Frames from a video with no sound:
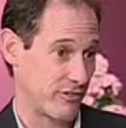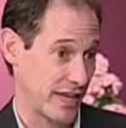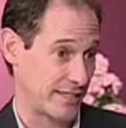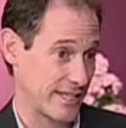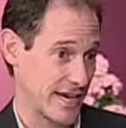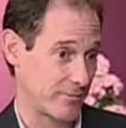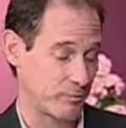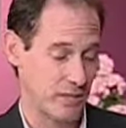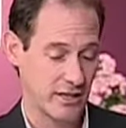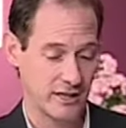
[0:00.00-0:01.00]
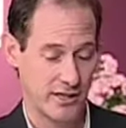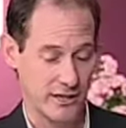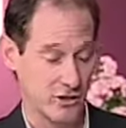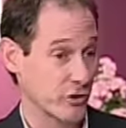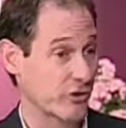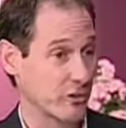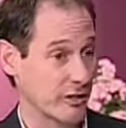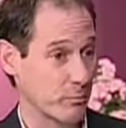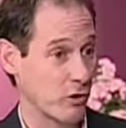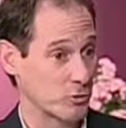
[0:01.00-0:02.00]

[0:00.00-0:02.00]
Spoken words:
that debt. And during the post...